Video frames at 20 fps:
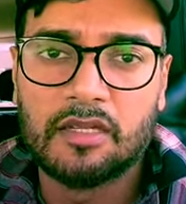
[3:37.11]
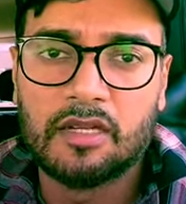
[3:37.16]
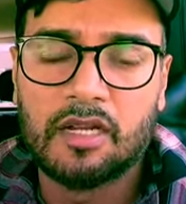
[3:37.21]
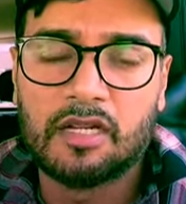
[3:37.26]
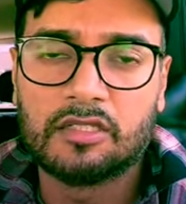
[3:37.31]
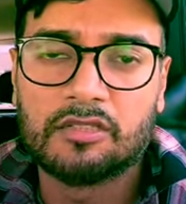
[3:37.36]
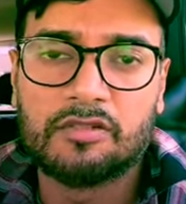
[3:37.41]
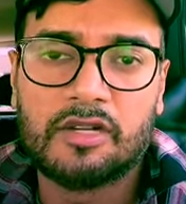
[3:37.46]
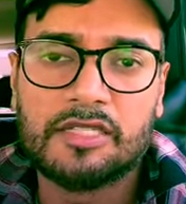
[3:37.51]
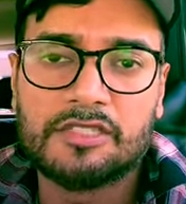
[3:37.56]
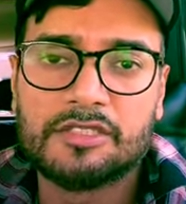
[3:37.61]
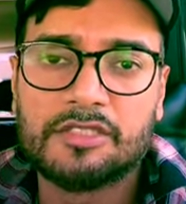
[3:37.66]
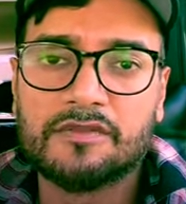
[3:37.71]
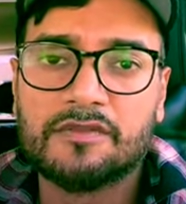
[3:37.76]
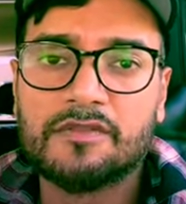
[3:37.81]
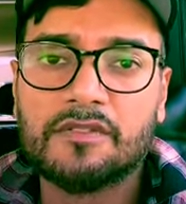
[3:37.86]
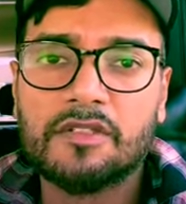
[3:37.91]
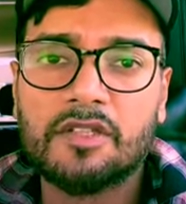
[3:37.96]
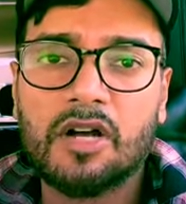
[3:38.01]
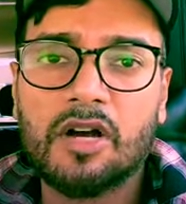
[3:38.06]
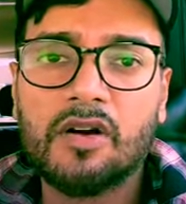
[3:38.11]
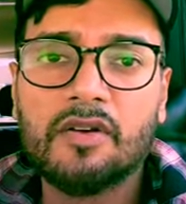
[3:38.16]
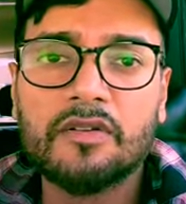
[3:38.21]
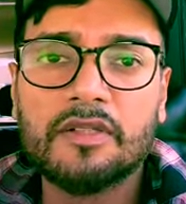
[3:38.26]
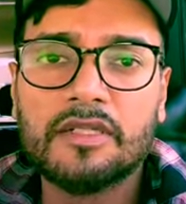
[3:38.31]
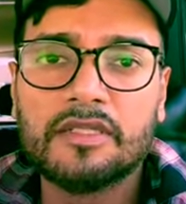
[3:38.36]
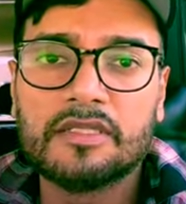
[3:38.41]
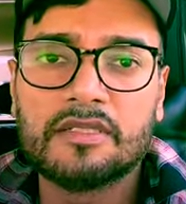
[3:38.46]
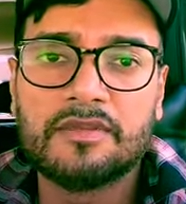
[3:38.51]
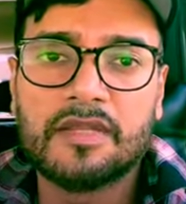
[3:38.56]
Otherwise, you have no
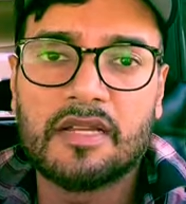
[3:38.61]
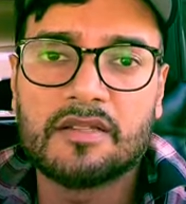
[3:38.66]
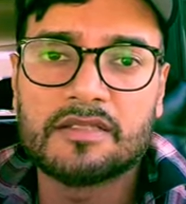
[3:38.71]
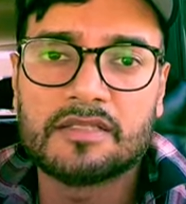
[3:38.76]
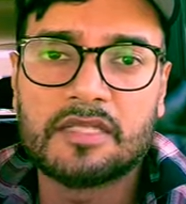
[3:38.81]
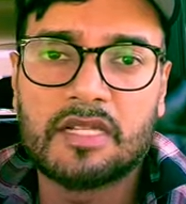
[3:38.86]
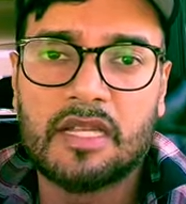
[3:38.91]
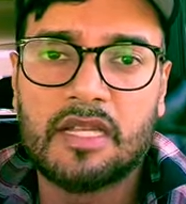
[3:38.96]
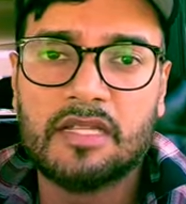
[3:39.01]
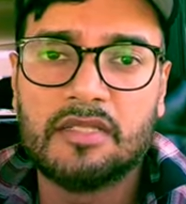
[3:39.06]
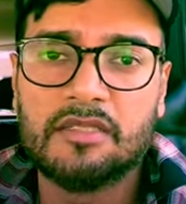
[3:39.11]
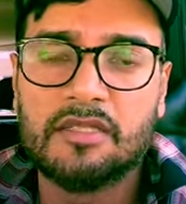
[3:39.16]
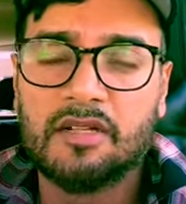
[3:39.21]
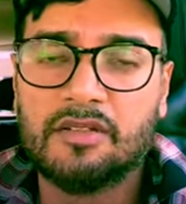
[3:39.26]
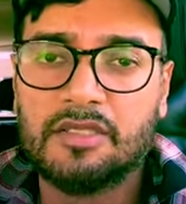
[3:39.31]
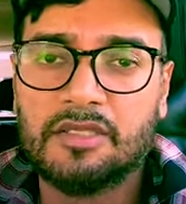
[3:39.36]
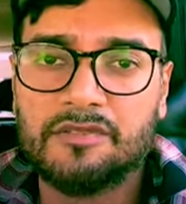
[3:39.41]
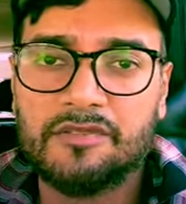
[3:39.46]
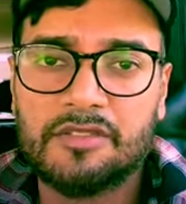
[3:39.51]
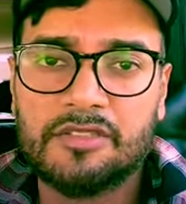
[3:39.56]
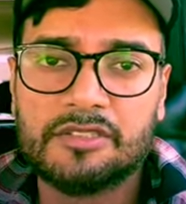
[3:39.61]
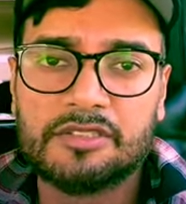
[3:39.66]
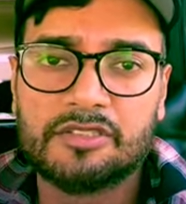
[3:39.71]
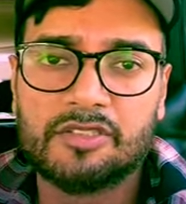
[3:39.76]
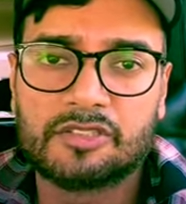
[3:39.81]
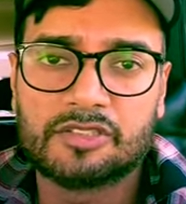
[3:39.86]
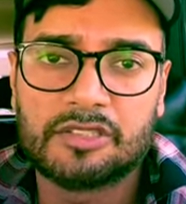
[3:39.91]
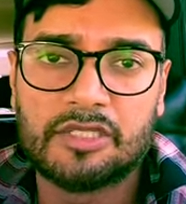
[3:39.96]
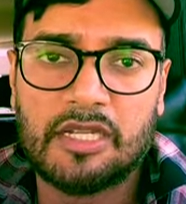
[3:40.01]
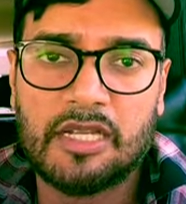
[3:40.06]
need to be outside, no need for you to
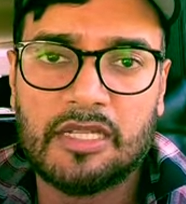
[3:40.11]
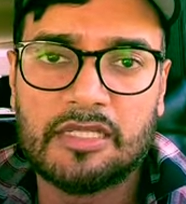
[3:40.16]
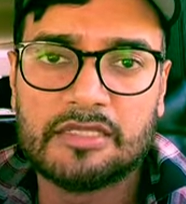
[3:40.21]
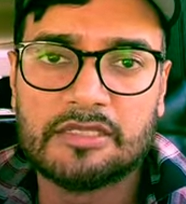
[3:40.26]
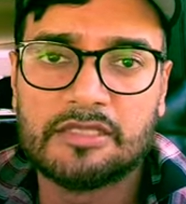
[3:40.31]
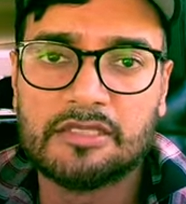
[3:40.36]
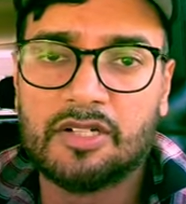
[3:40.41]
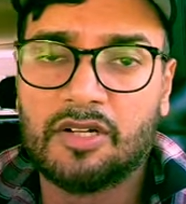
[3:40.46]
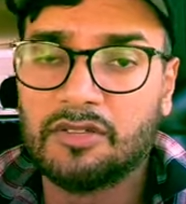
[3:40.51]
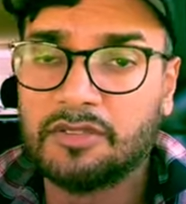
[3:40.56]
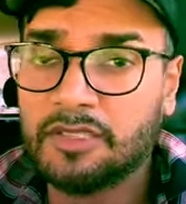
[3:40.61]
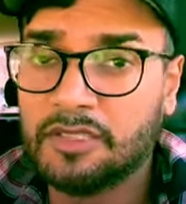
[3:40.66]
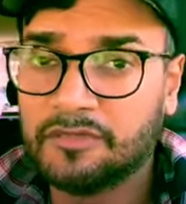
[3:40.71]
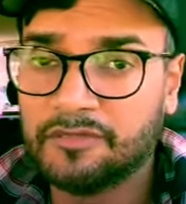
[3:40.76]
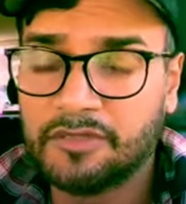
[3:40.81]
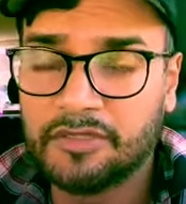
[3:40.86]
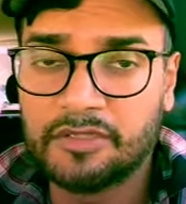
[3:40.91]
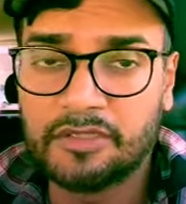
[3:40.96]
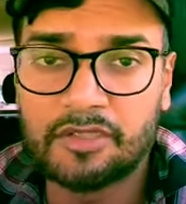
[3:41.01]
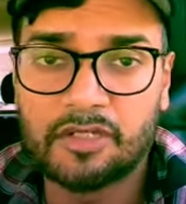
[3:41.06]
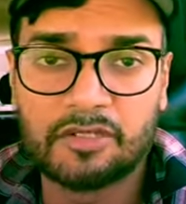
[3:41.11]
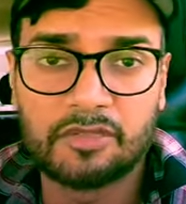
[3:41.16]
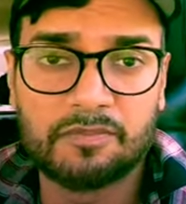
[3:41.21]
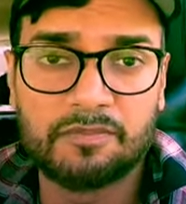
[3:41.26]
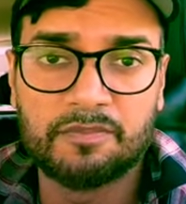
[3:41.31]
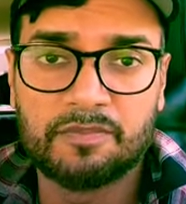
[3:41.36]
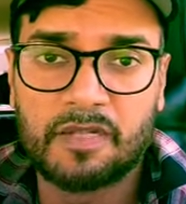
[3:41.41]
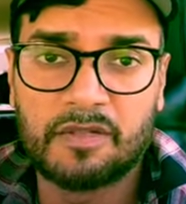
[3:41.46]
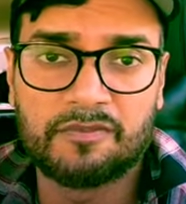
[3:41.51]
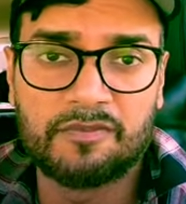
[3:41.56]
socialize, no need for you to go to
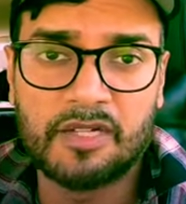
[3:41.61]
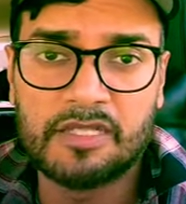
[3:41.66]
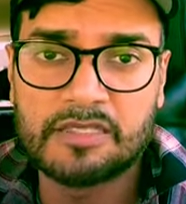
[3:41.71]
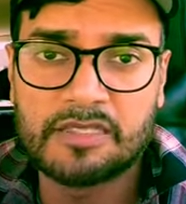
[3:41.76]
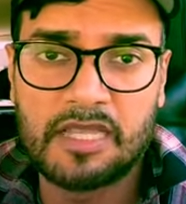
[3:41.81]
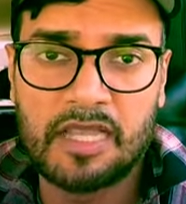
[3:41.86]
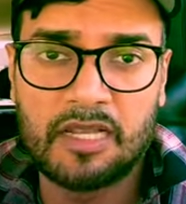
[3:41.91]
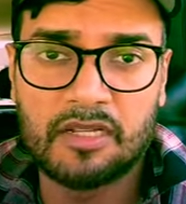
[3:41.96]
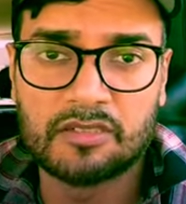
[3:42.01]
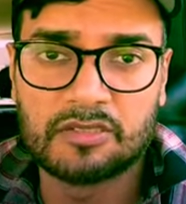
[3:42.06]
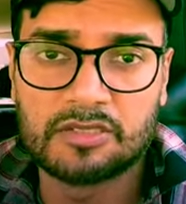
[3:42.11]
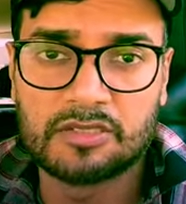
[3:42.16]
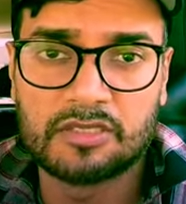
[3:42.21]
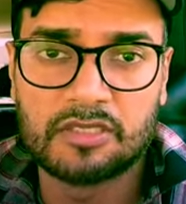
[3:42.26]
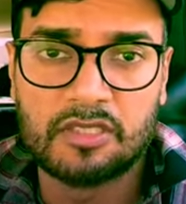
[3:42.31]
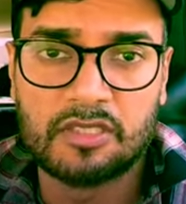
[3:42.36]
a friend's house,